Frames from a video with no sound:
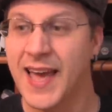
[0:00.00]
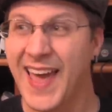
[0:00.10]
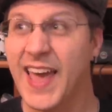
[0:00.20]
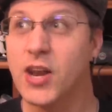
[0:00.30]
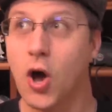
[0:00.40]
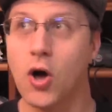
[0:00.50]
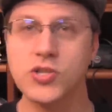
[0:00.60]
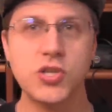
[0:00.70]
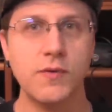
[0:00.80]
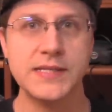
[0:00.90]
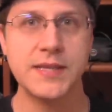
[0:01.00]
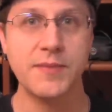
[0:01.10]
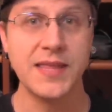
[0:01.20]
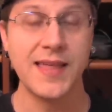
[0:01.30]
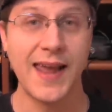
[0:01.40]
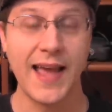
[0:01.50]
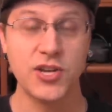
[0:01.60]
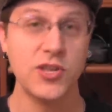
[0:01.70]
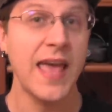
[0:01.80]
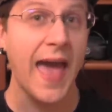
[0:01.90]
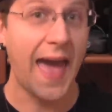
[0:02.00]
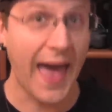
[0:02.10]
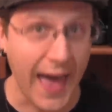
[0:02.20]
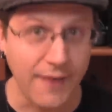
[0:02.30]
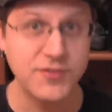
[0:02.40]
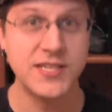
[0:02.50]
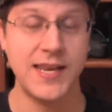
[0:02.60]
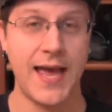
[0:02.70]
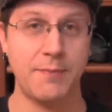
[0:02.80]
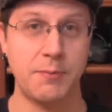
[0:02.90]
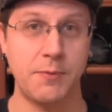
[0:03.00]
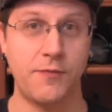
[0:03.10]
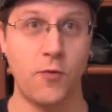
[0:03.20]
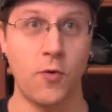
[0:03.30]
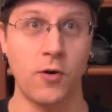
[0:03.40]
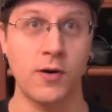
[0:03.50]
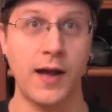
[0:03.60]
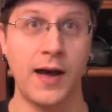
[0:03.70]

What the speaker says: And also, it's something that I actually have seen happen before,